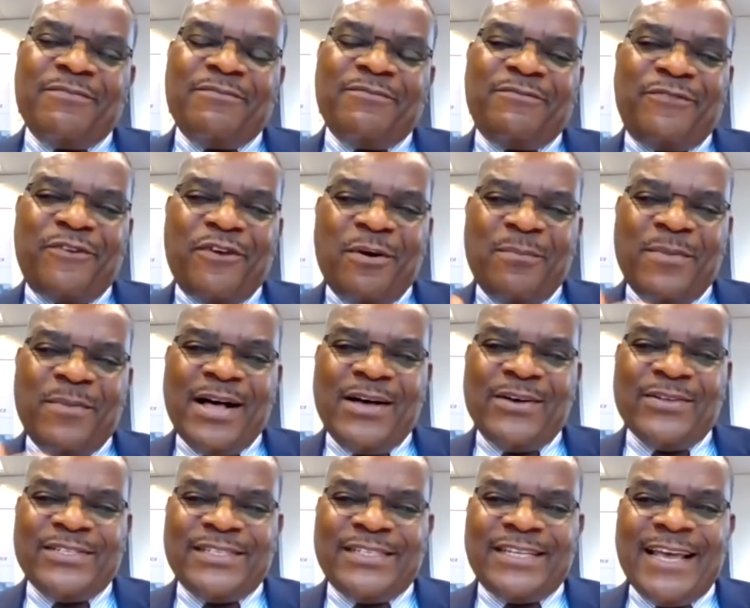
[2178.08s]
from
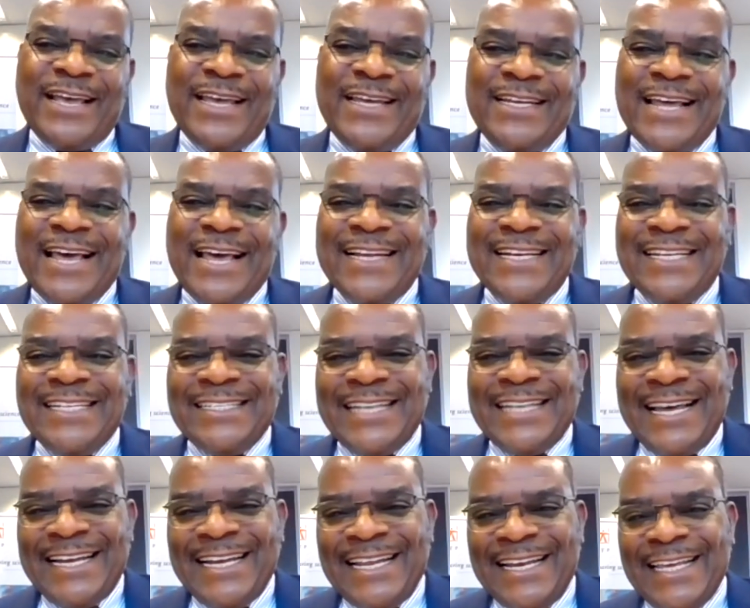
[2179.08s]
outside and
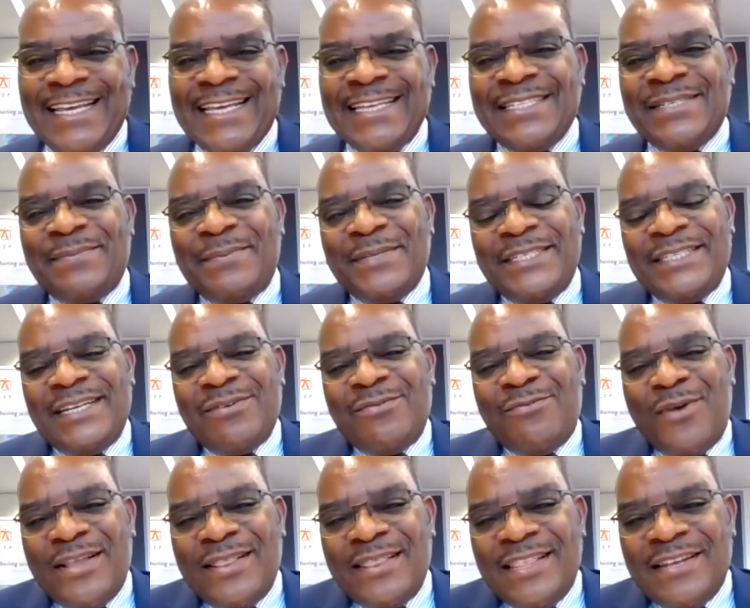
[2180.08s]
internally, especially
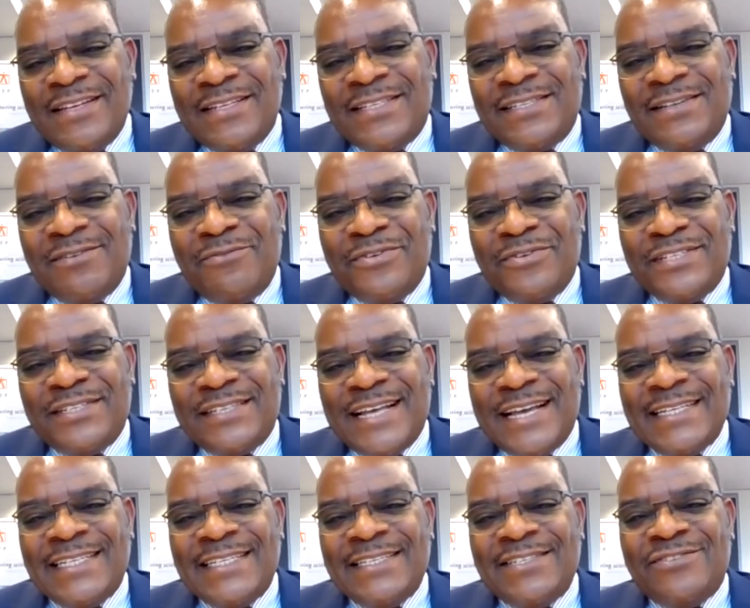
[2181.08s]
when this
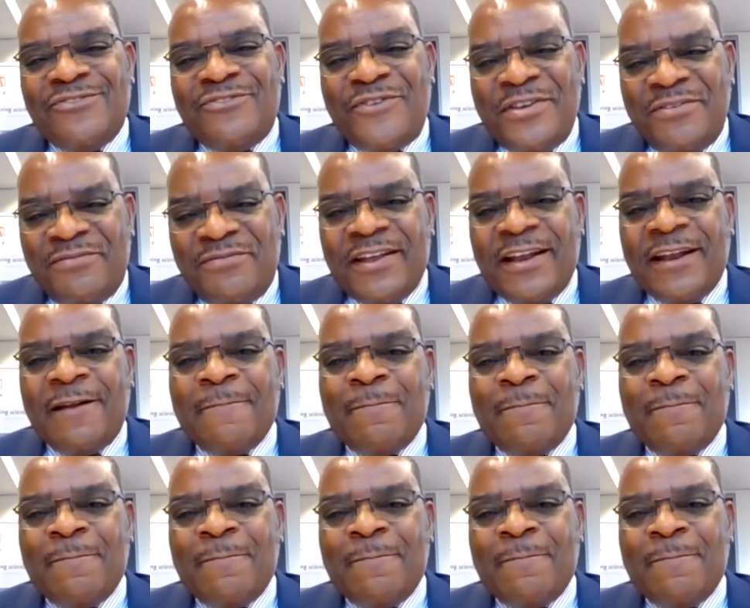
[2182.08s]
research is driven